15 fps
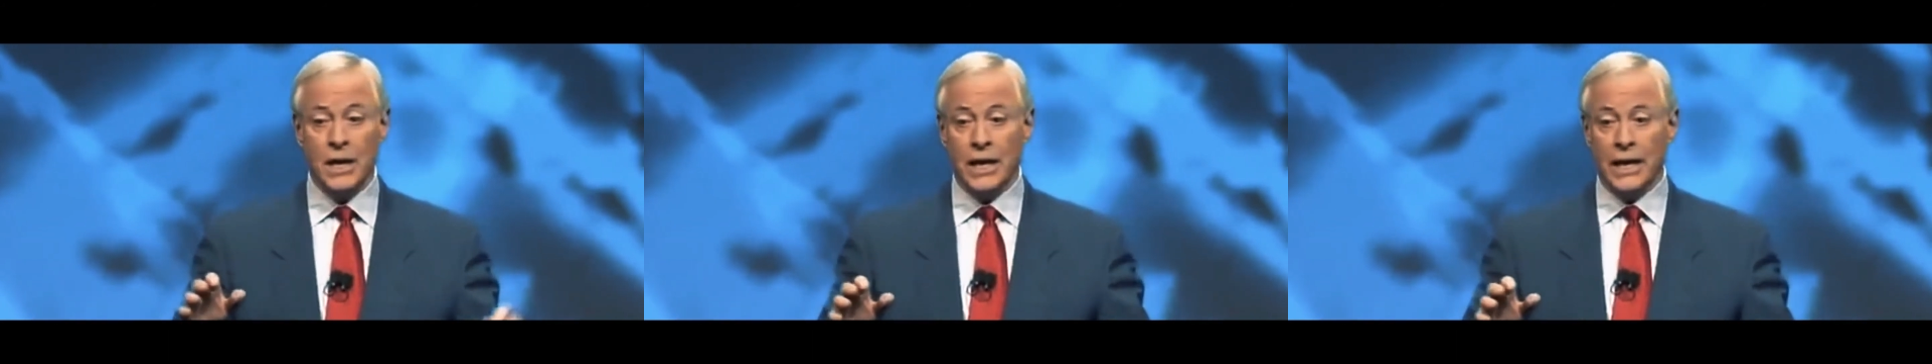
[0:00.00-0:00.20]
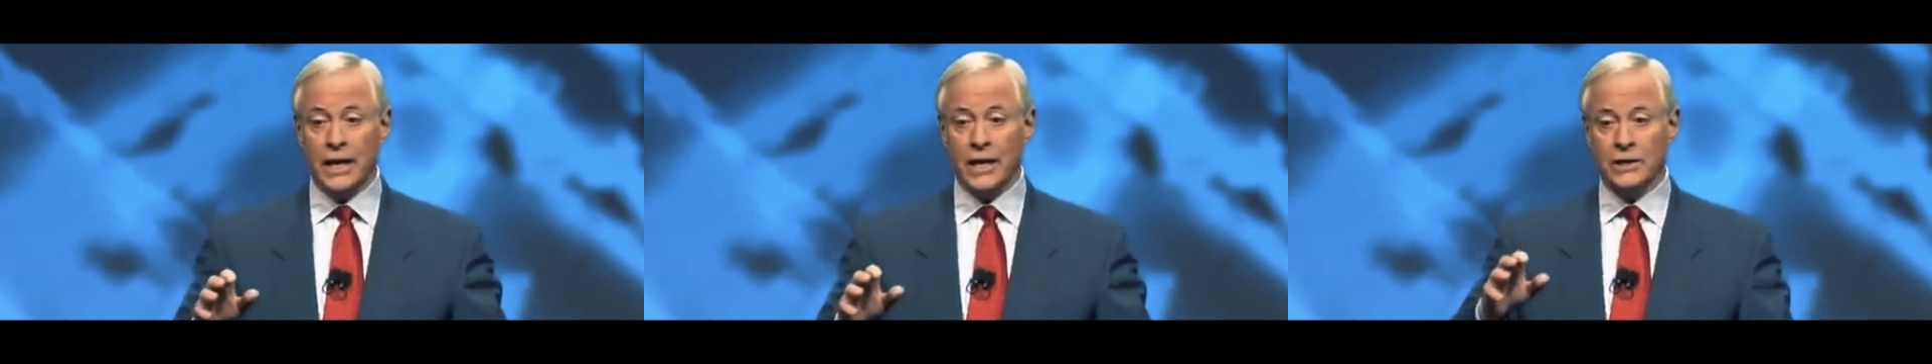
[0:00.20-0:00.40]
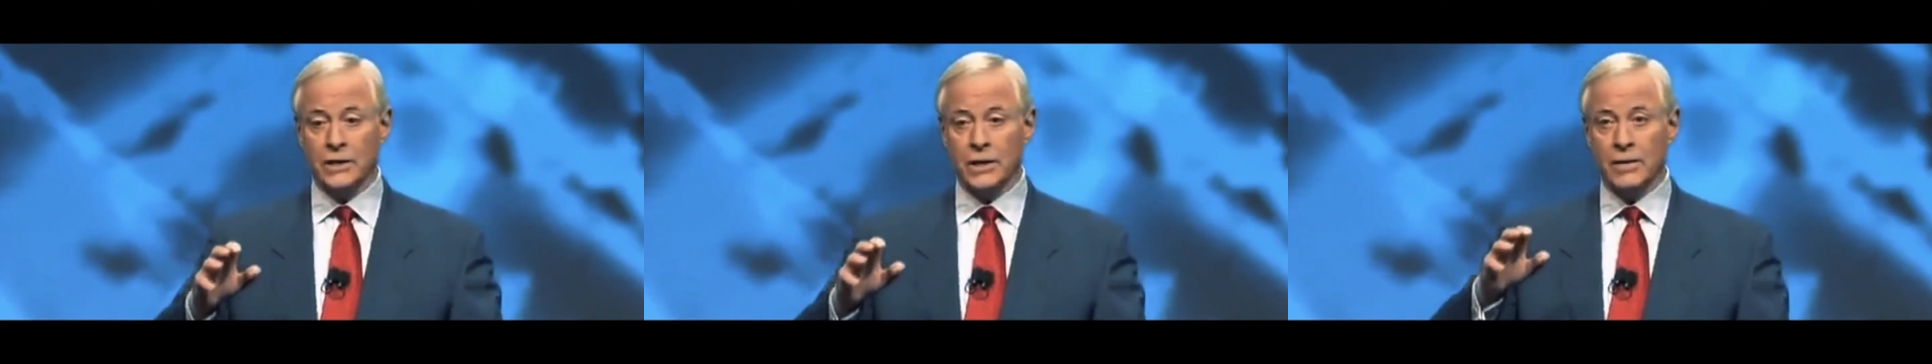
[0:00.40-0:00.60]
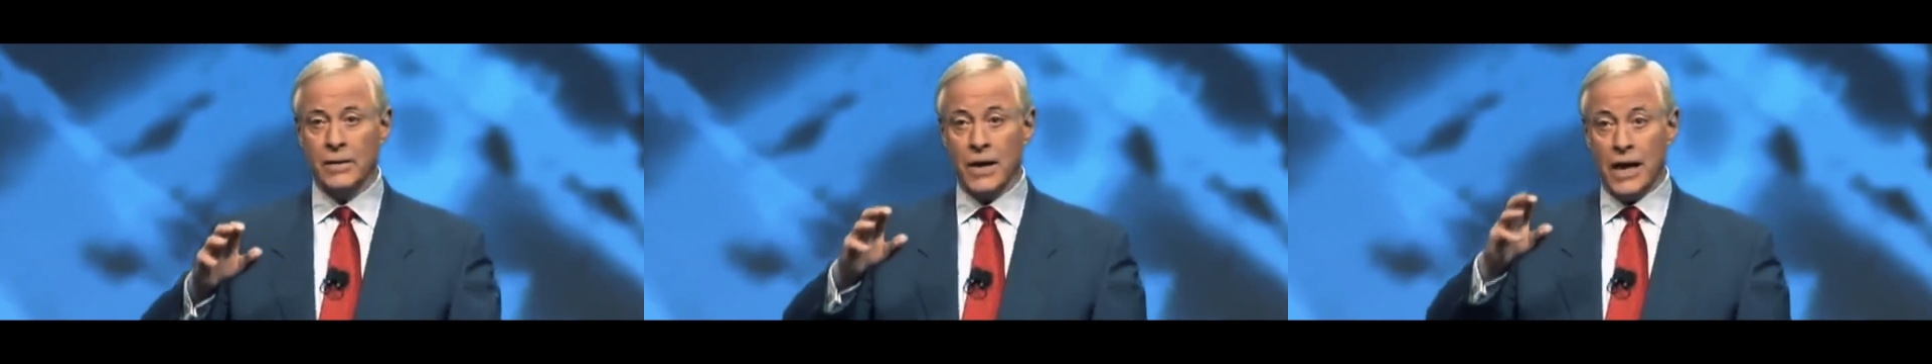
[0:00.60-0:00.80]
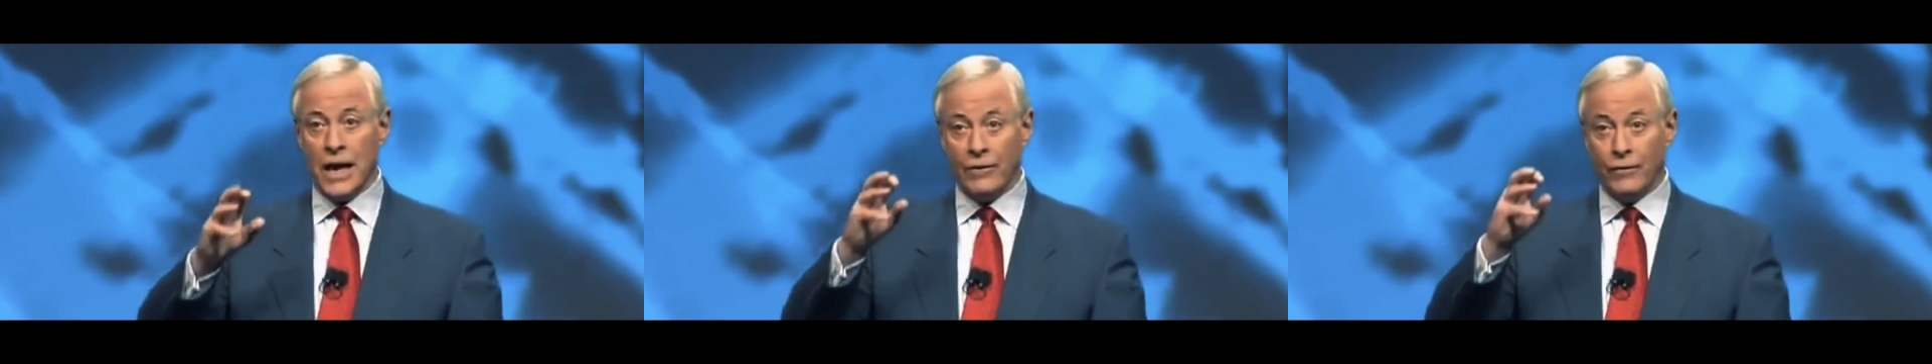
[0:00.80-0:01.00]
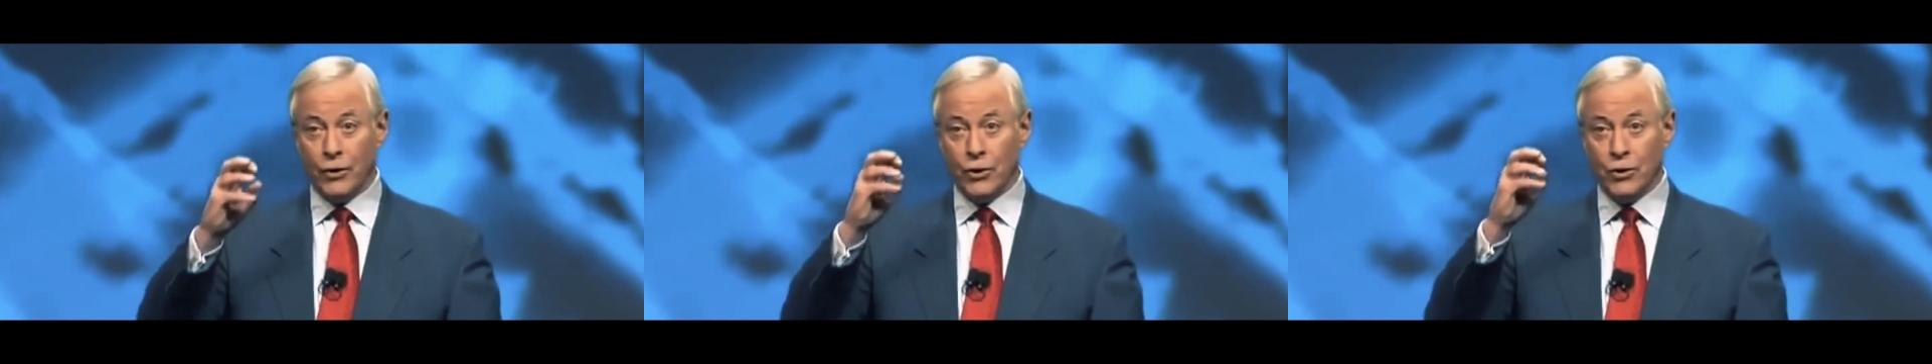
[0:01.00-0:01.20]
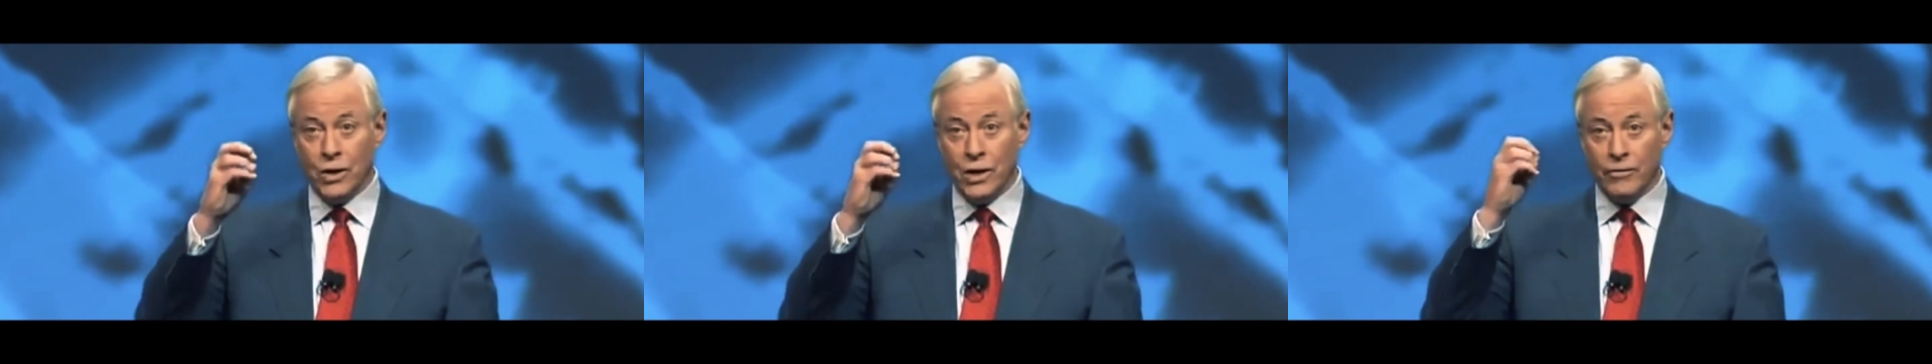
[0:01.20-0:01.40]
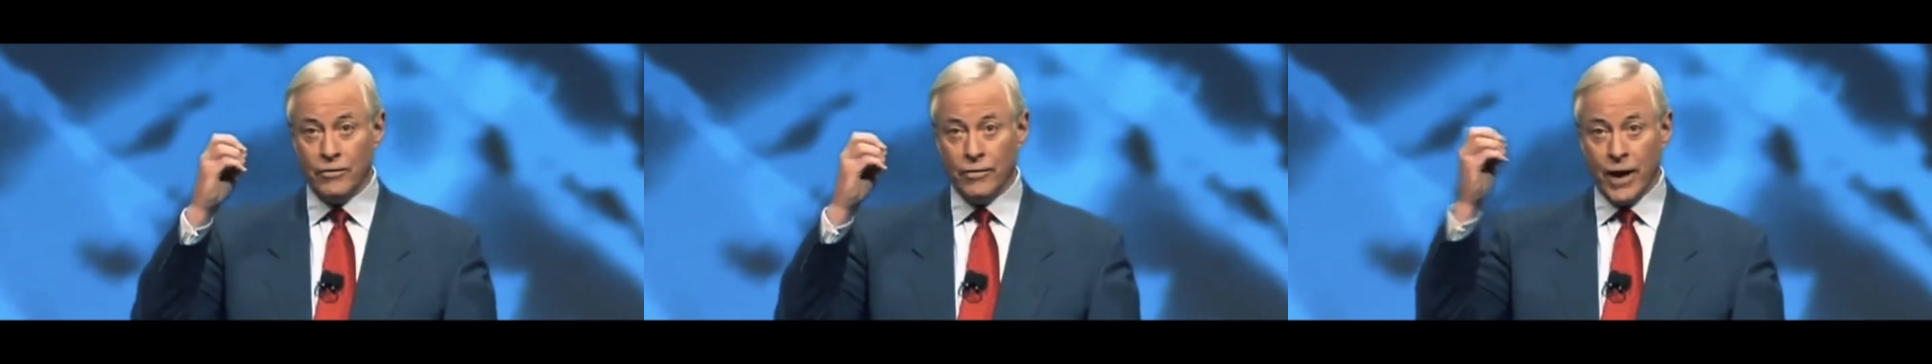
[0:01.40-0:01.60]
is if you can
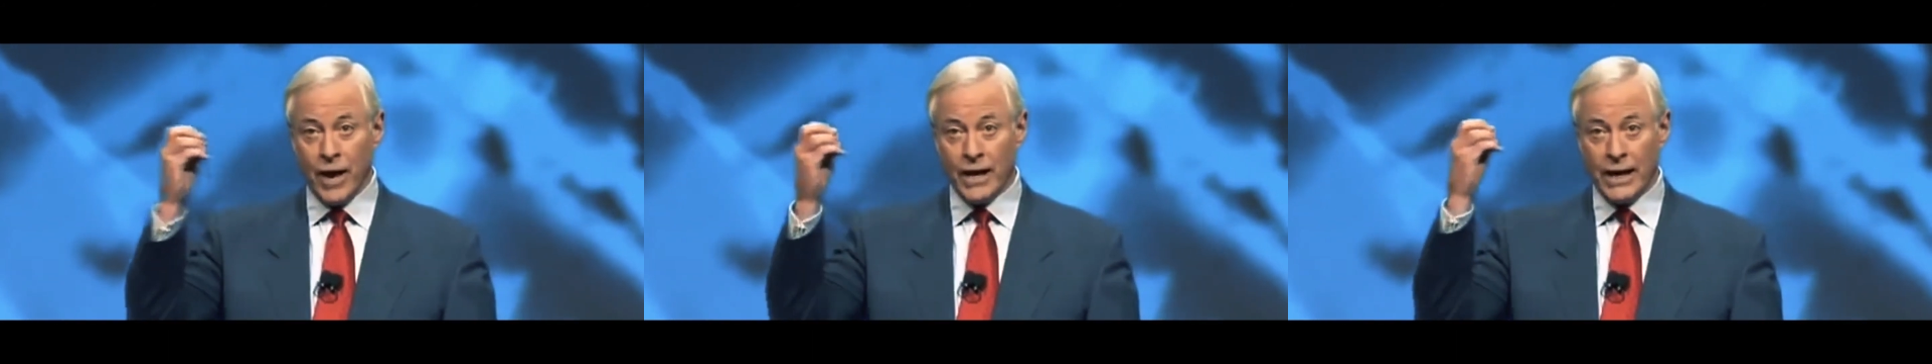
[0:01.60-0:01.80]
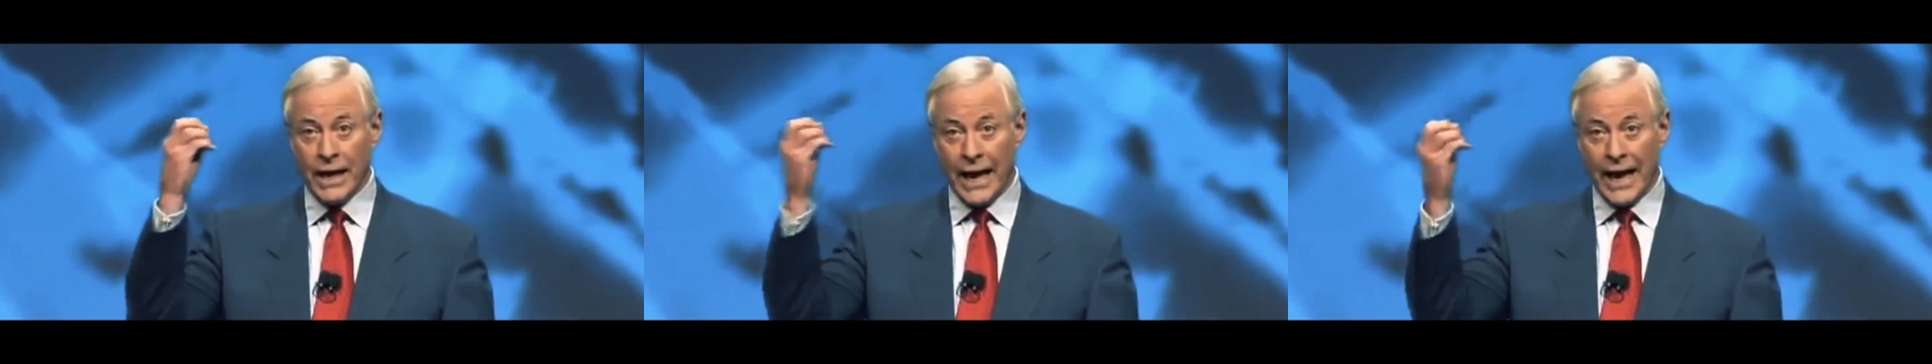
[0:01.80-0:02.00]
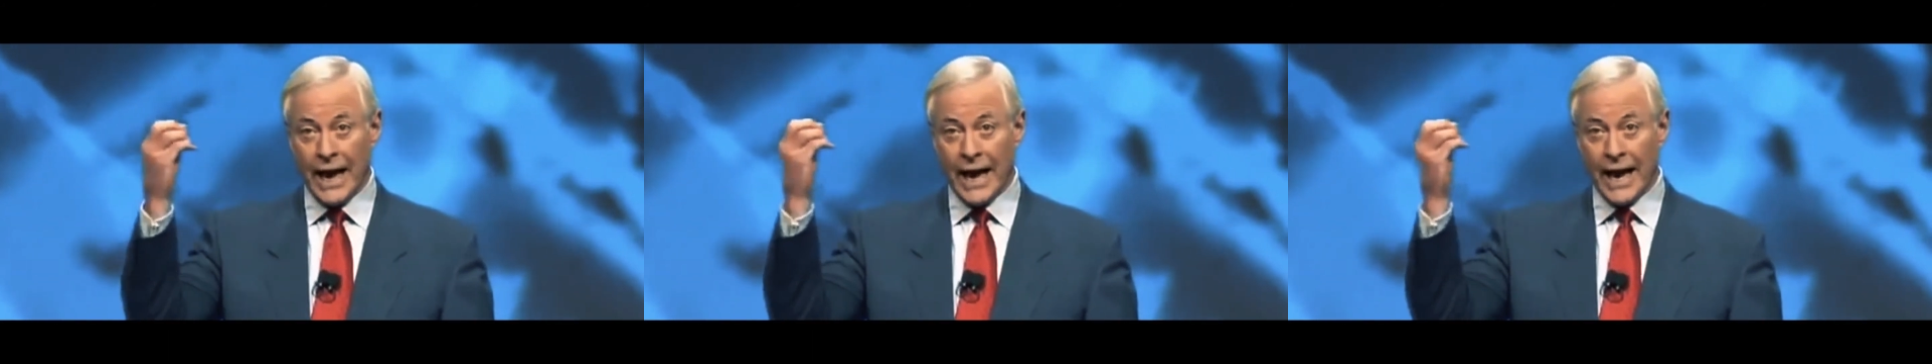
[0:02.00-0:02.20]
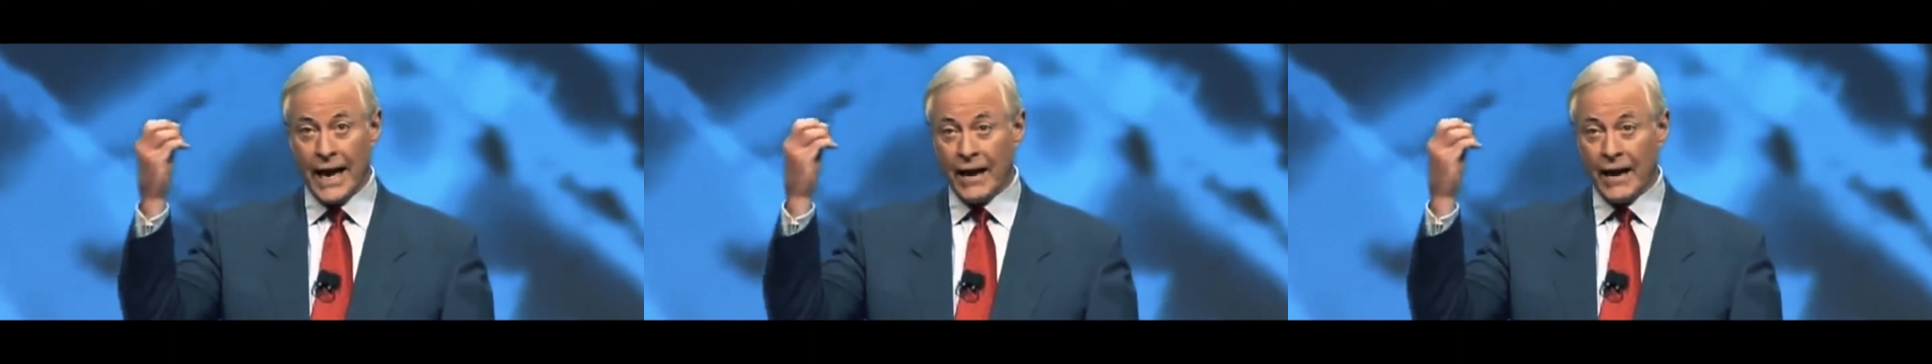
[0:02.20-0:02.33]
define an